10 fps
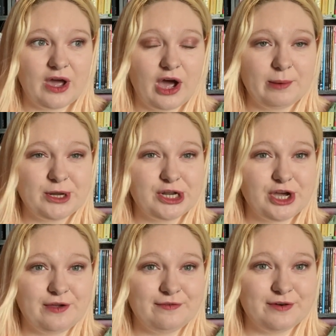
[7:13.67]
I'm going to
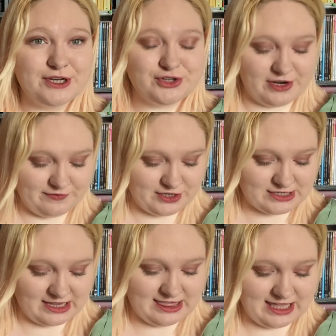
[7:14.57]
go for Adrift because
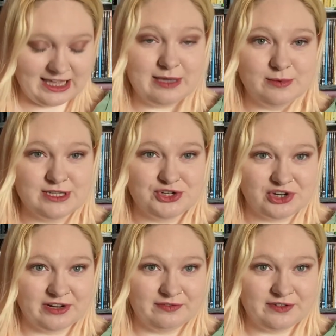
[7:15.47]
I think it was
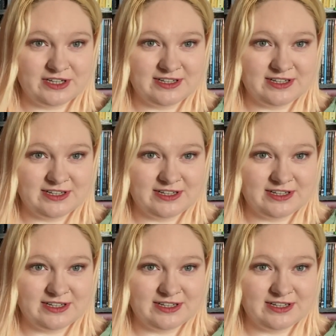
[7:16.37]
Adrift